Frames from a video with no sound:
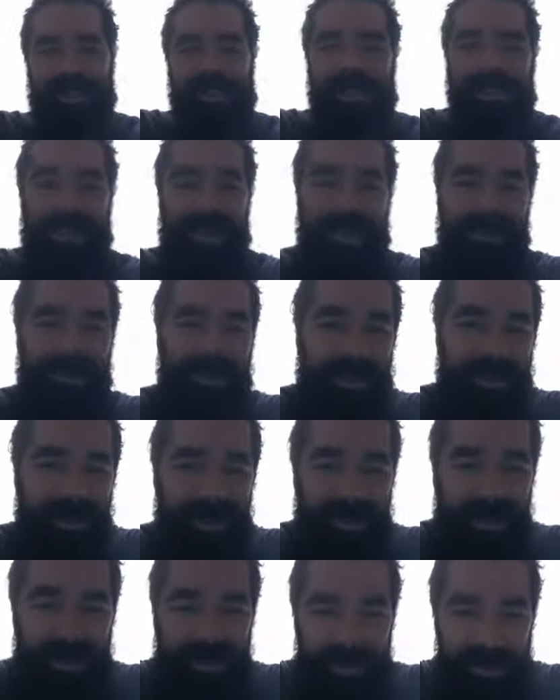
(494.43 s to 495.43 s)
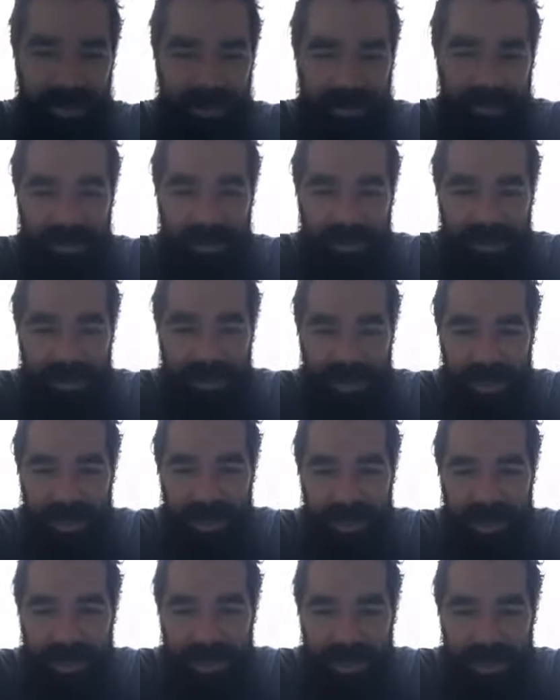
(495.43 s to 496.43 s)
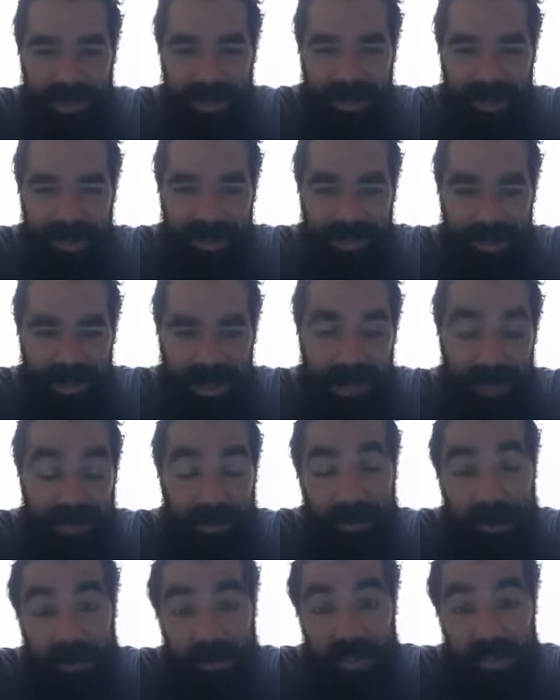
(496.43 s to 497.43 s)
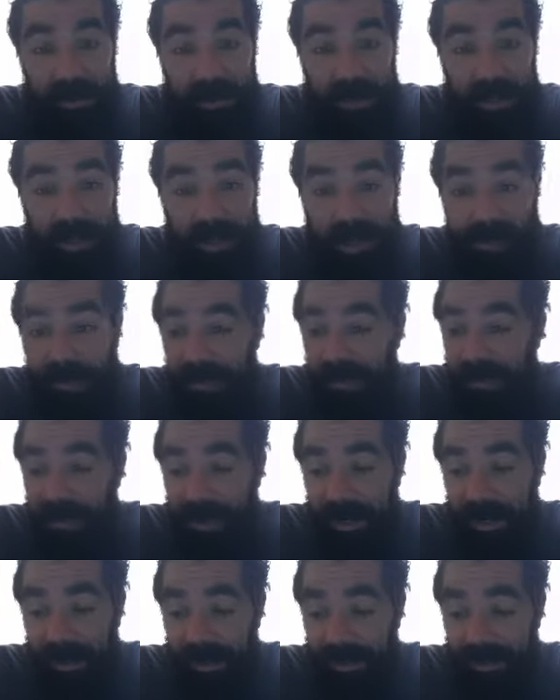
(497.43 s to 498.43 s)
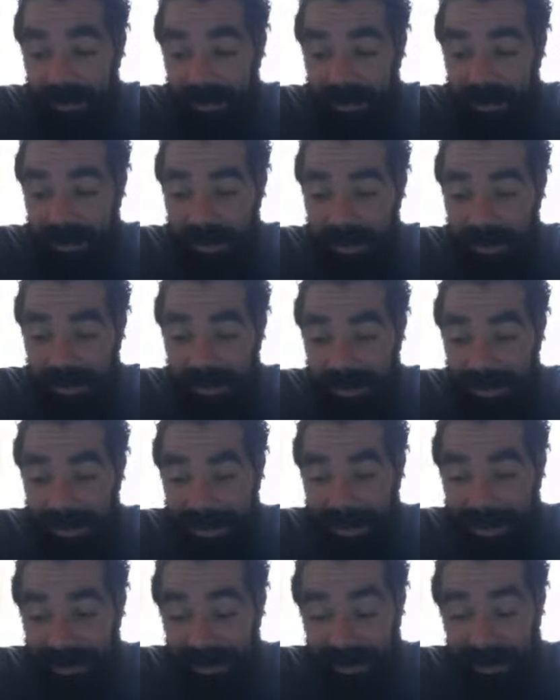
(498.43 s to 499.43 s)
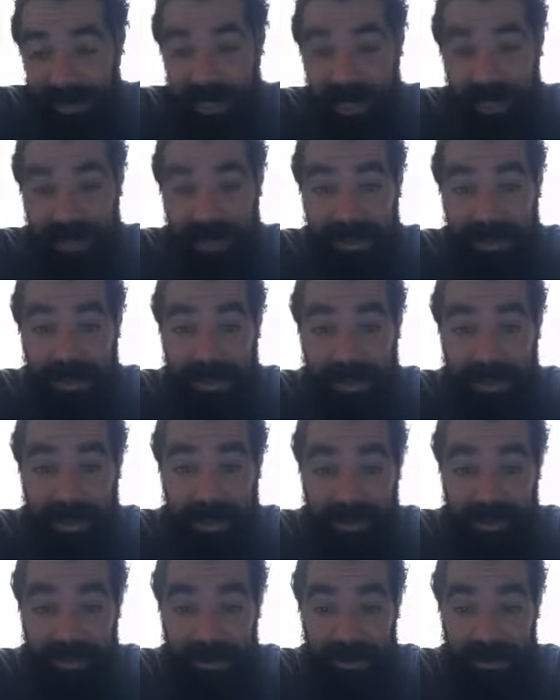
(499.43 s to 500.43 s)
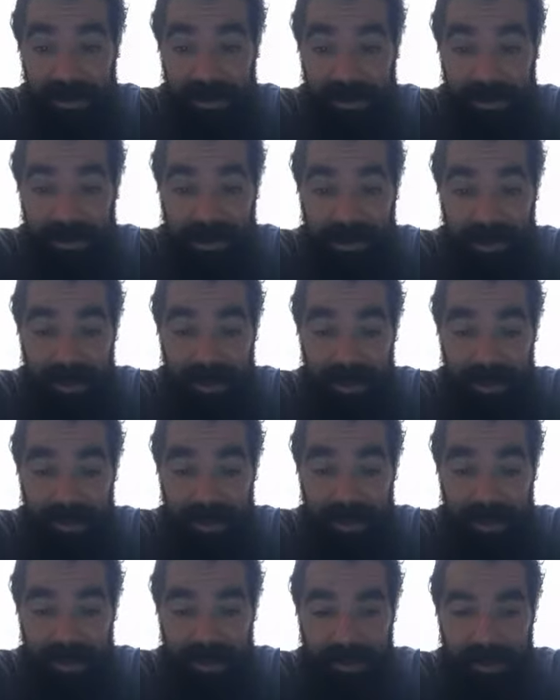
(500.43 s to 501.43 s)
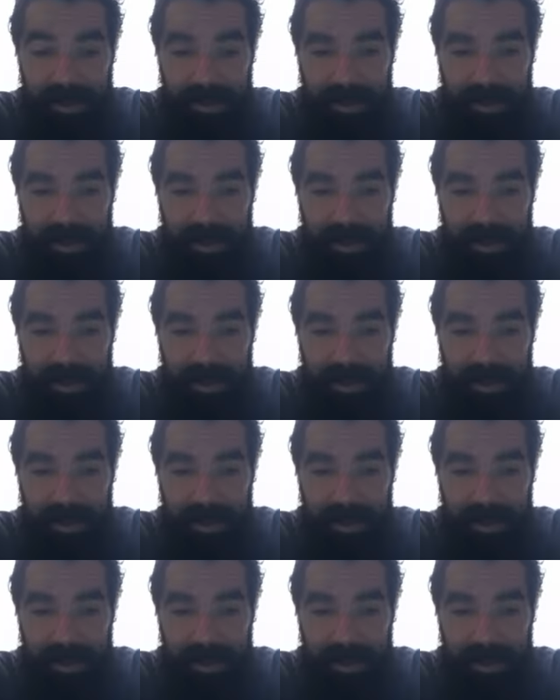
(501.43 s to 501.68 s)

I was like, I'm done with these types of people. I don't know. Maybe she really thought we were fighting, but it was kind of silly for her to fucking kick me out of drama.